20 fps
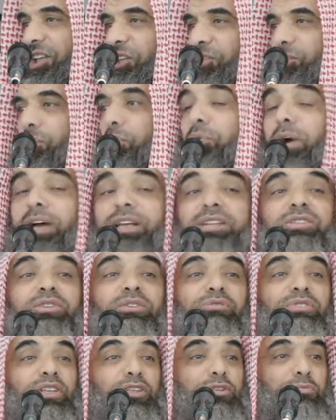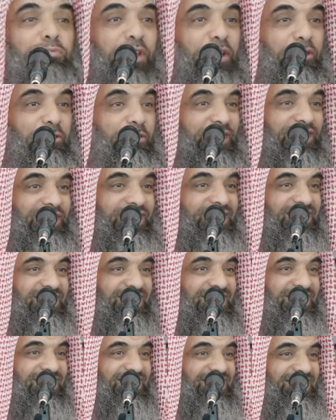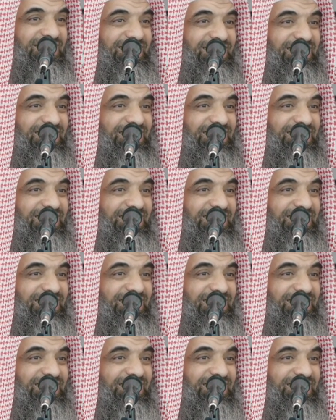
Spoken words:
the rights of his parents,